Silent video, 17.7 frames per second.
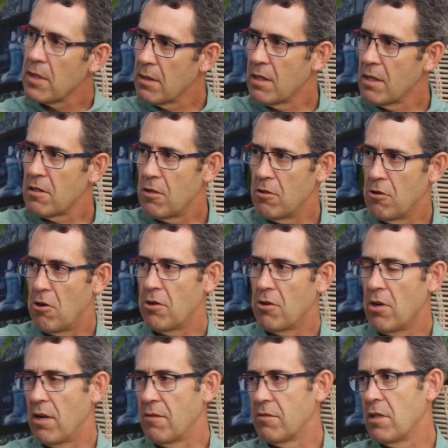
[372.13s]
the
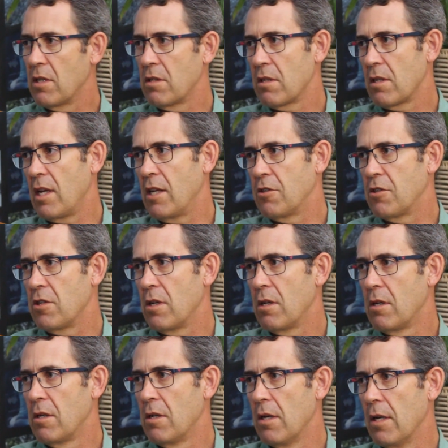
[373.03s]
scenario of the sketch
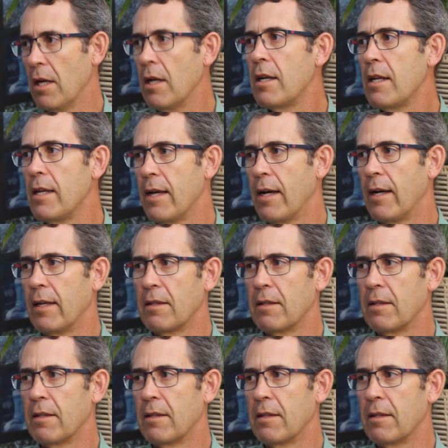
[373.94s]
earlier